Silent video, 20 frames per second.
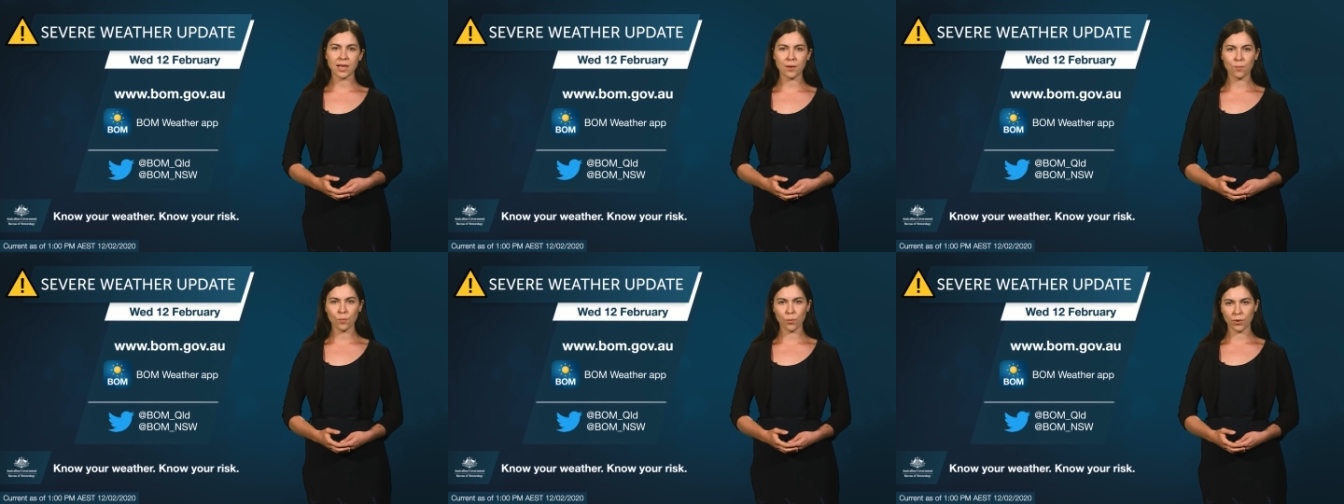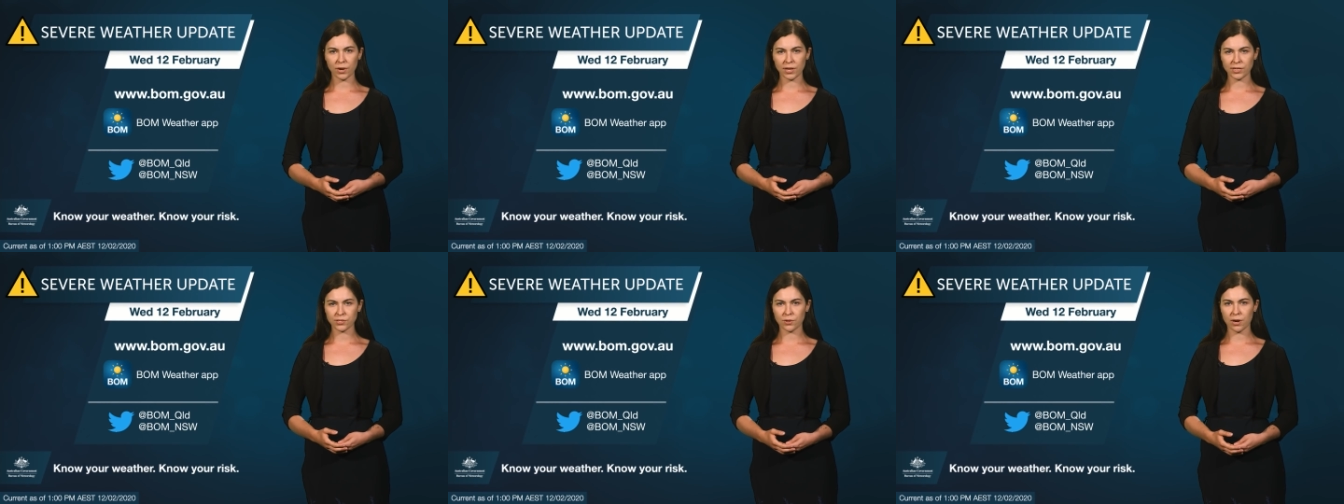and
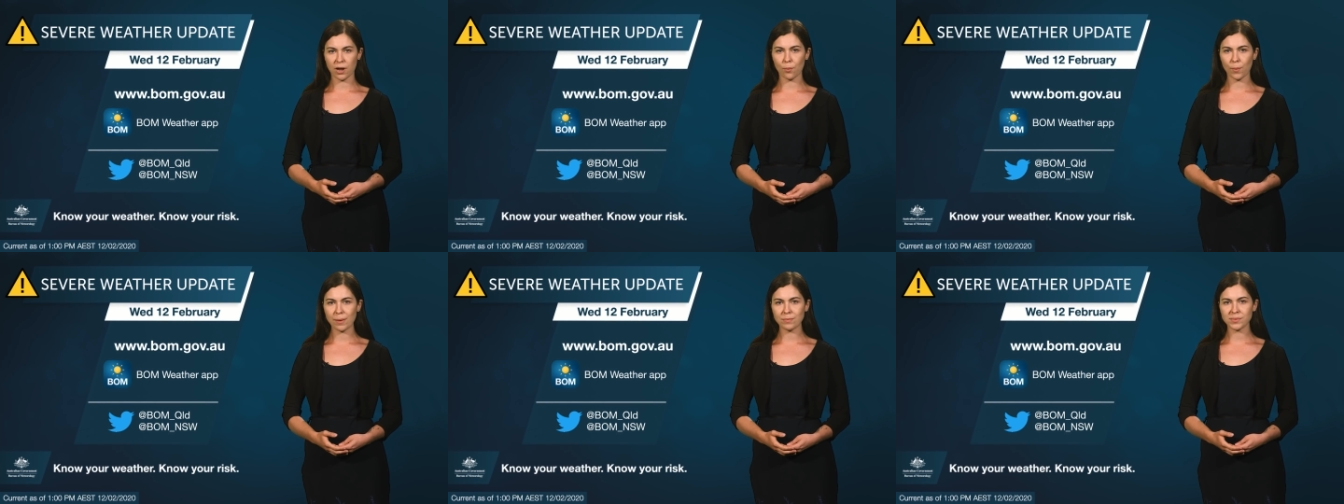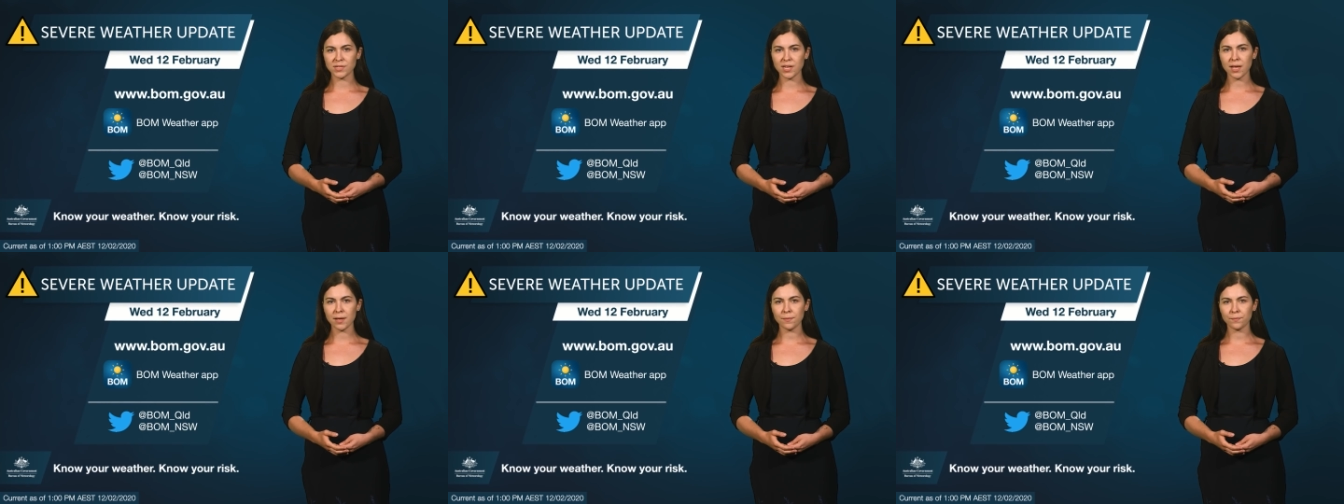warnings on our
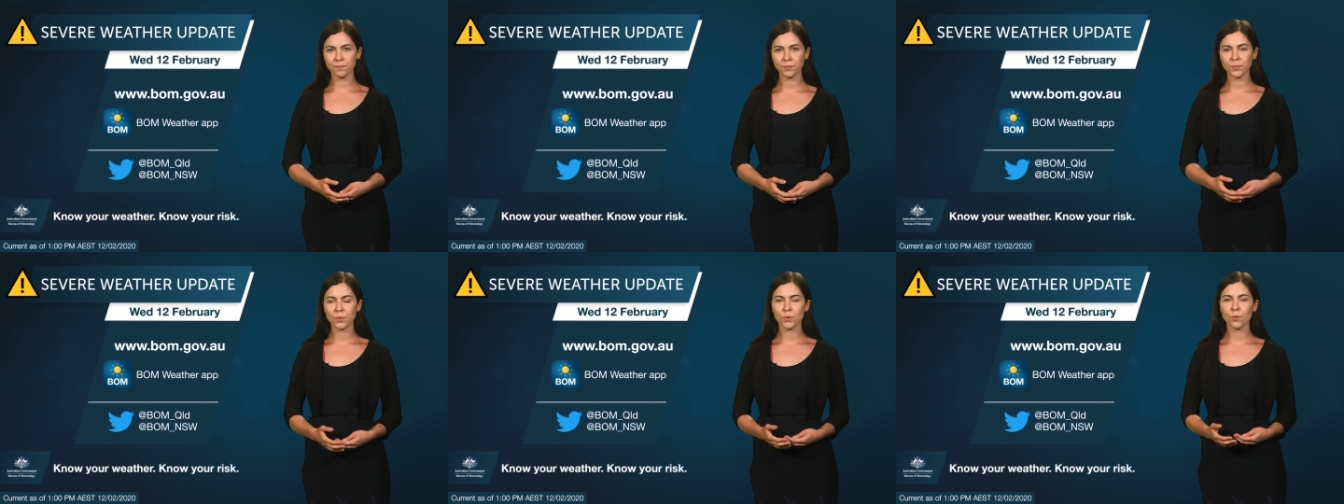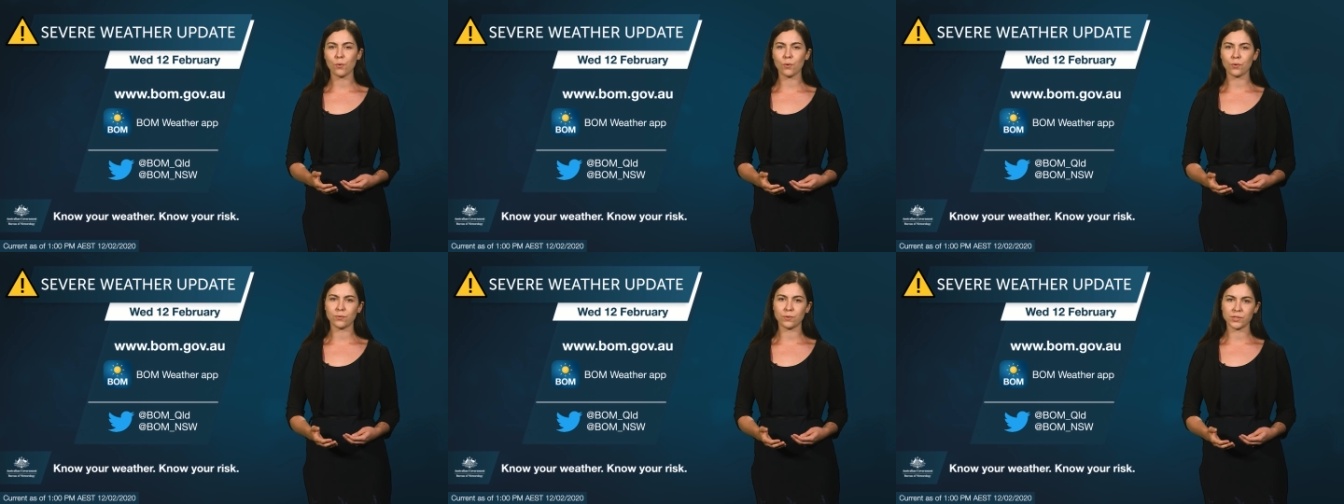website
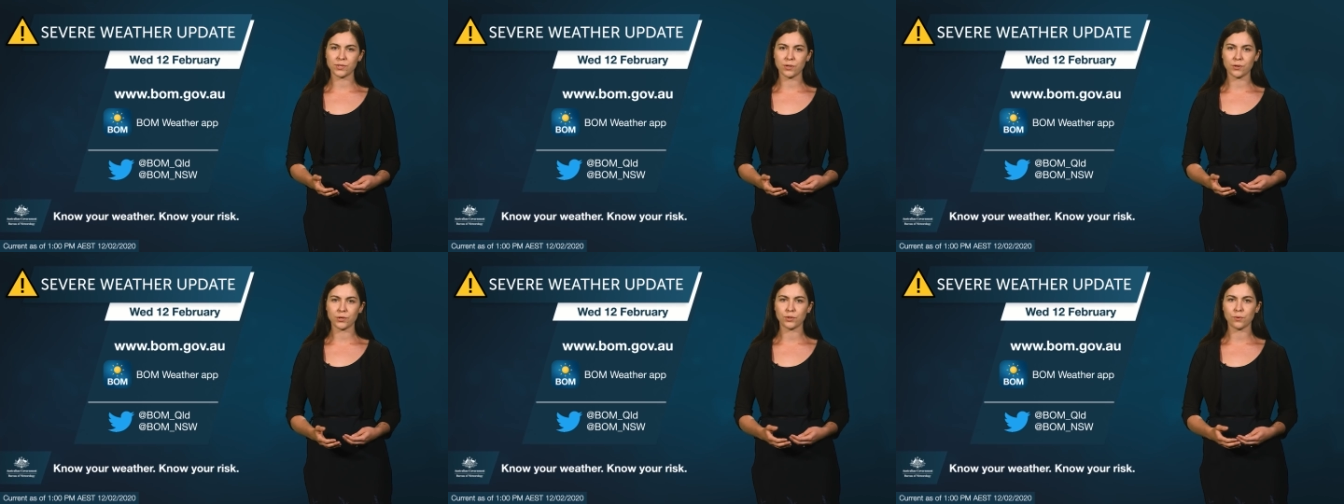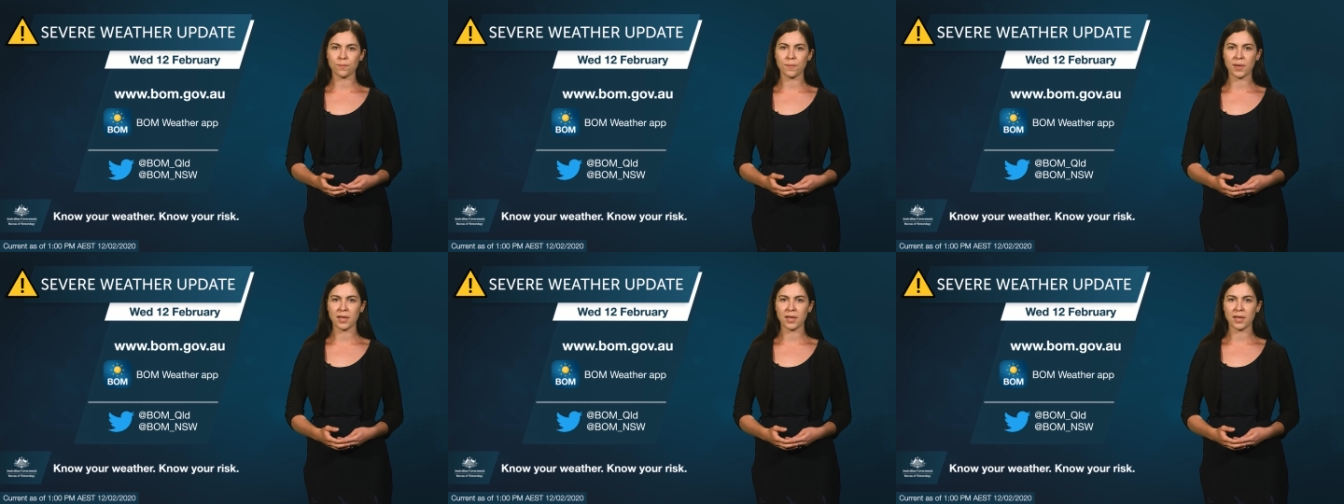or through social